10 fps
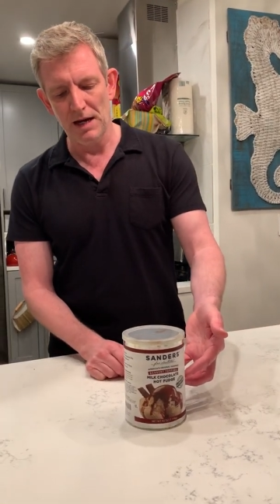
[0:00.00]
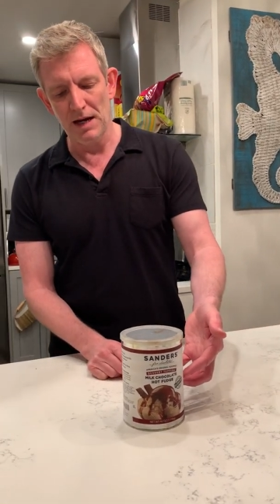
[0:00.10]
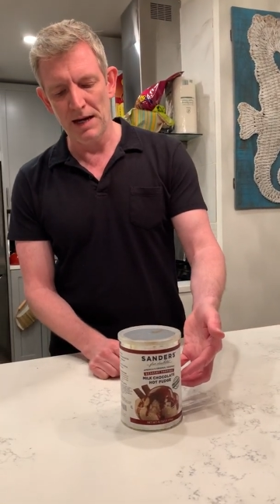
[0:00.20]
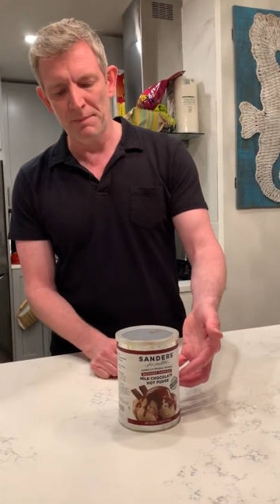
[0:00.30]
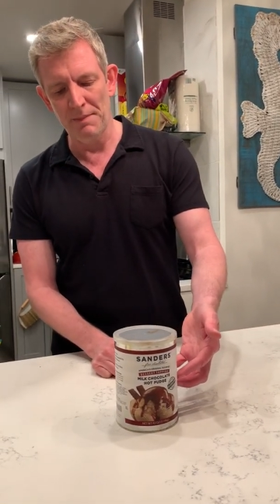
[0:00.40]

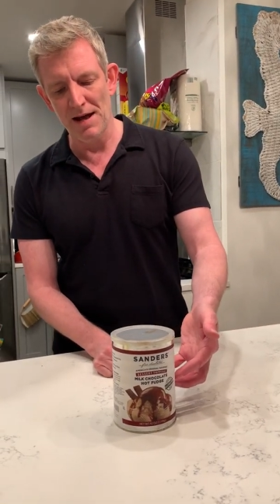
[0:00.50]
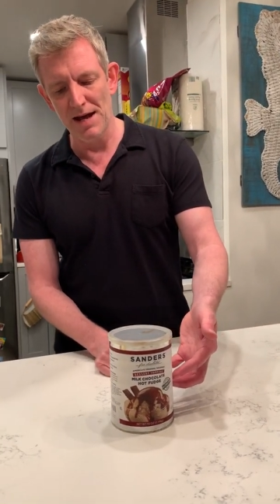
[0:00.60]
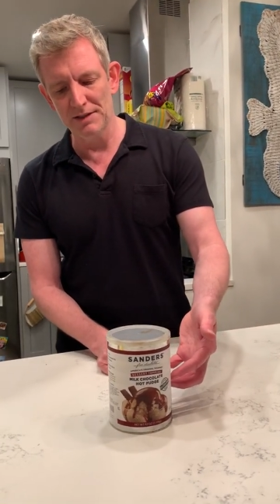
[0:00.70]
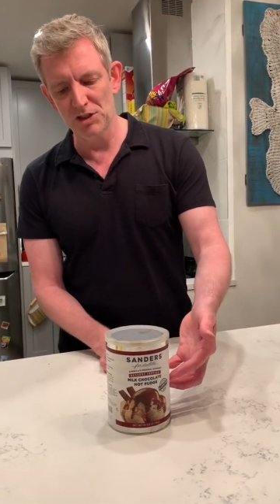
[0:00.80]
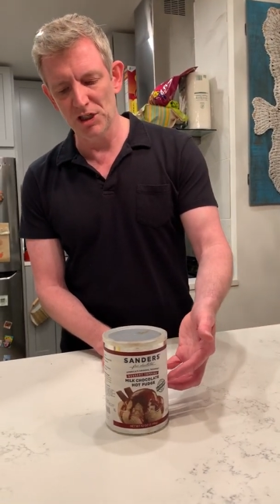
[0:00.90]
I'm
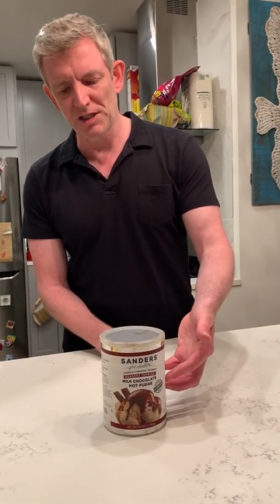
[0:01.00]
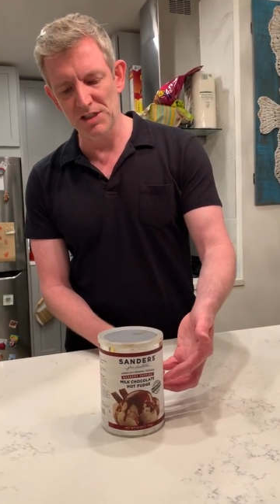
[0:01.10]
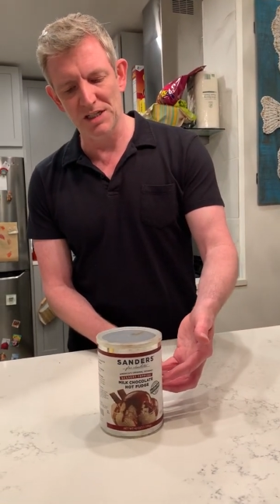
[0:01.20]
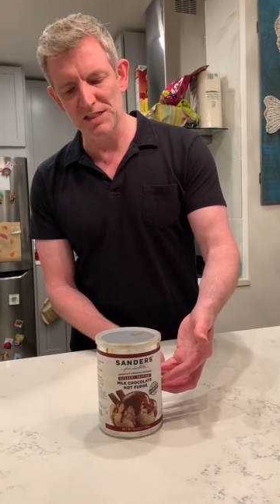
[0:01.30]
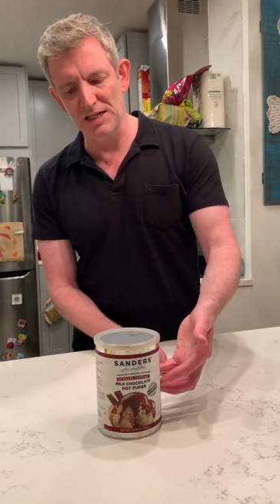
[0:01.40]
not
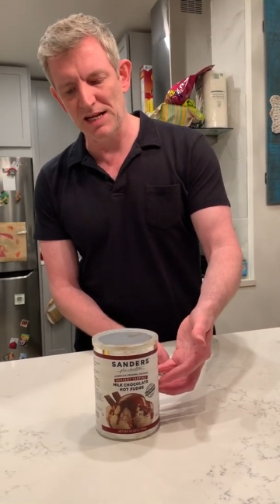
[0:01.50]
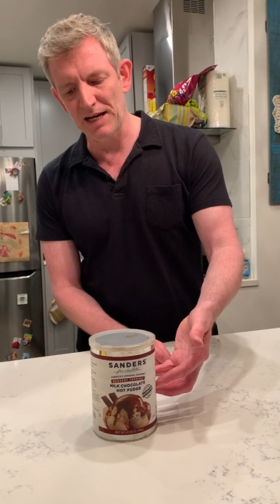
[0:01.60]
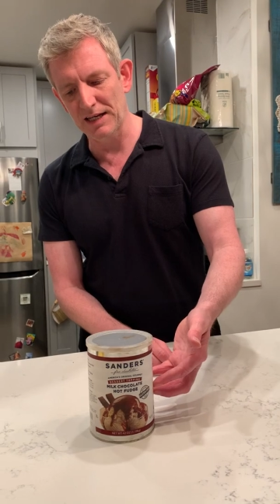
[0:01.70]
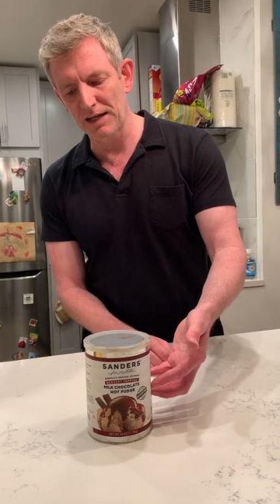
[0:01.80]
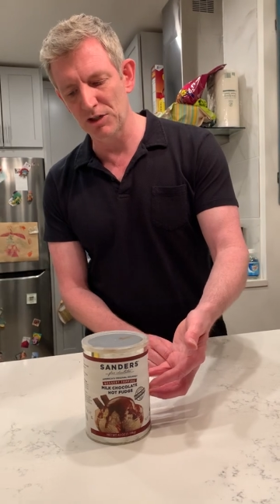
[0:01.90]
changing its
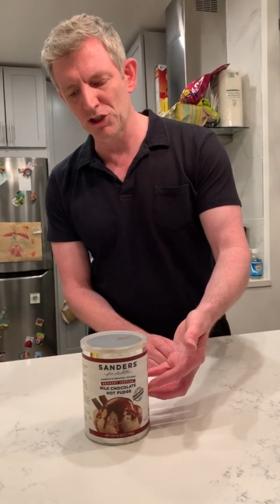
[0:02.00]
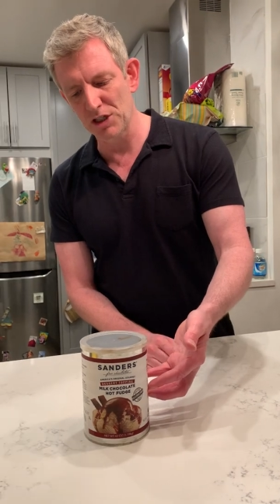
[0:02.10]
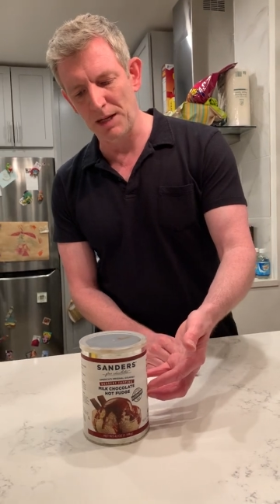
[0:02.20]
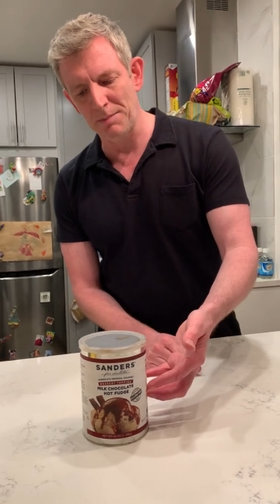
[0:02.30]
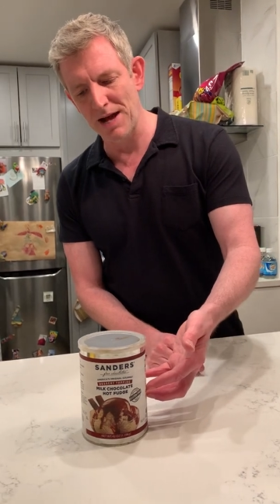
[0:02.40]
kinetic
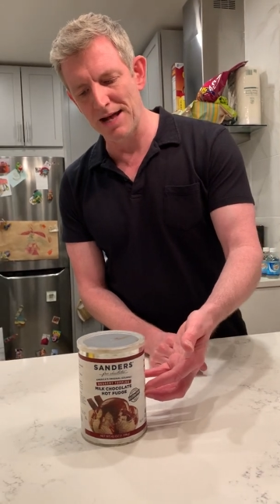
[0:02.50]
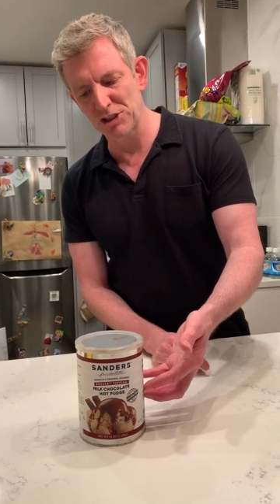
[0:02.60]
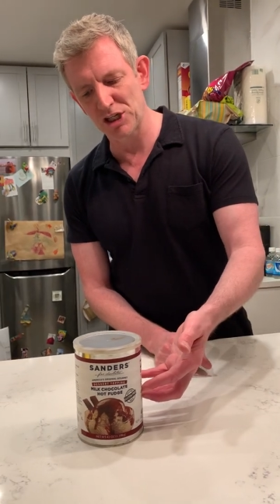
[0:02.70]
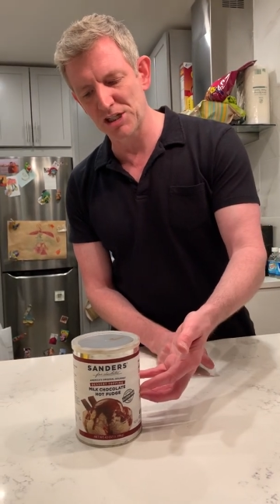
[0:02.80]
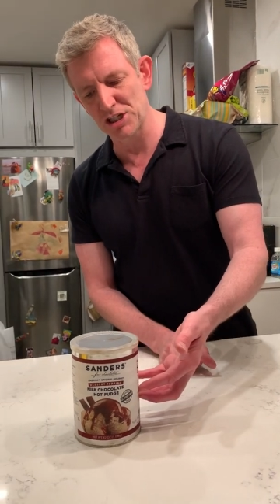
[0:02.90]
energy, I'm not
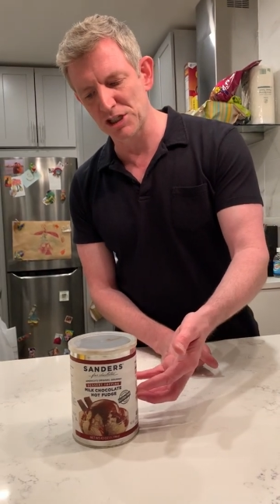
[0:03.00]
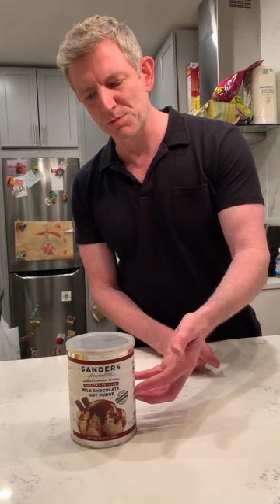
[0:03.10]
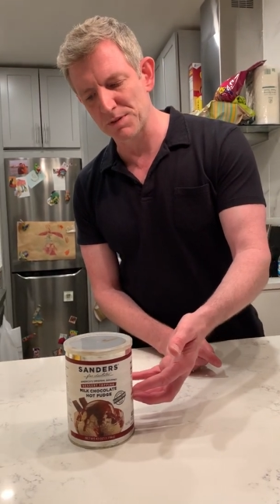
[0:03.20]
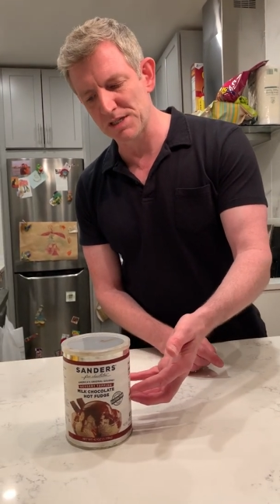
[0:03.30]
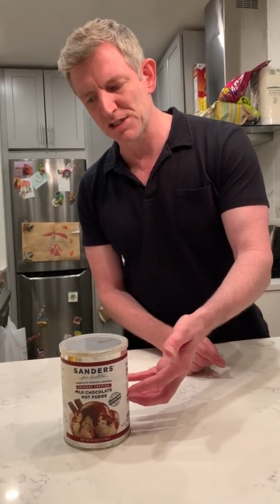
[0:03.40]
changing its
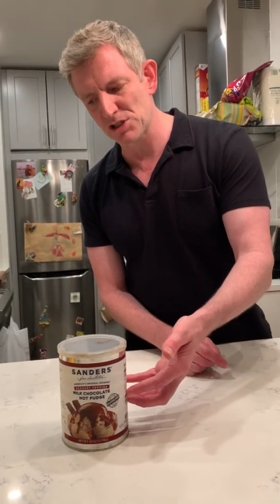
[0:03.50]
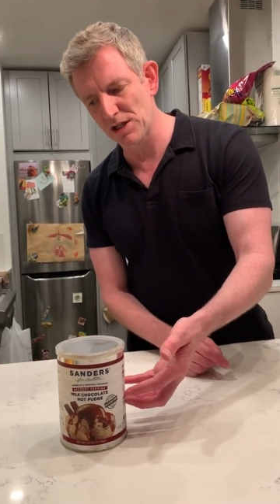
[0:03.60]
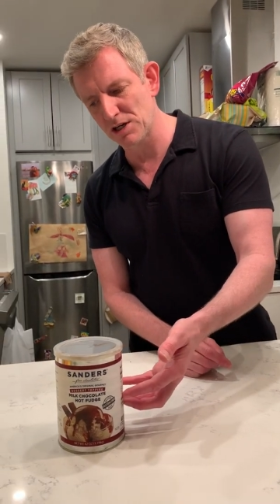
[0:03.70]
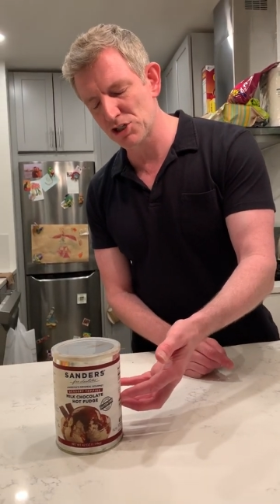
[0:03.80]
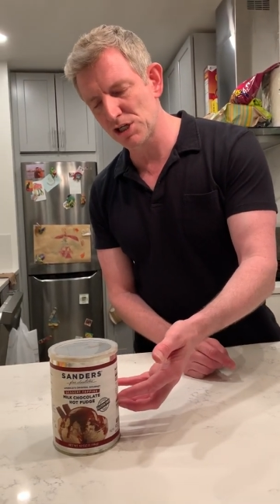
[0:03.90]
potential
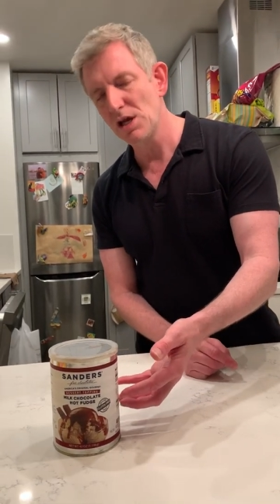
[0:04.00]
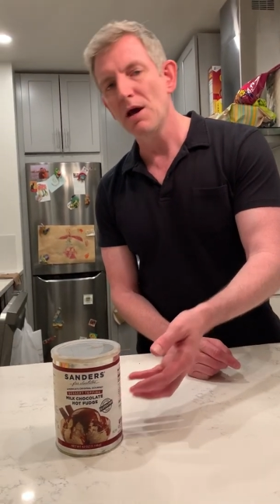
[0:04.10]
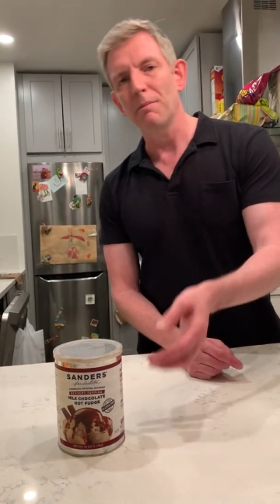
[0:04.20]
energy,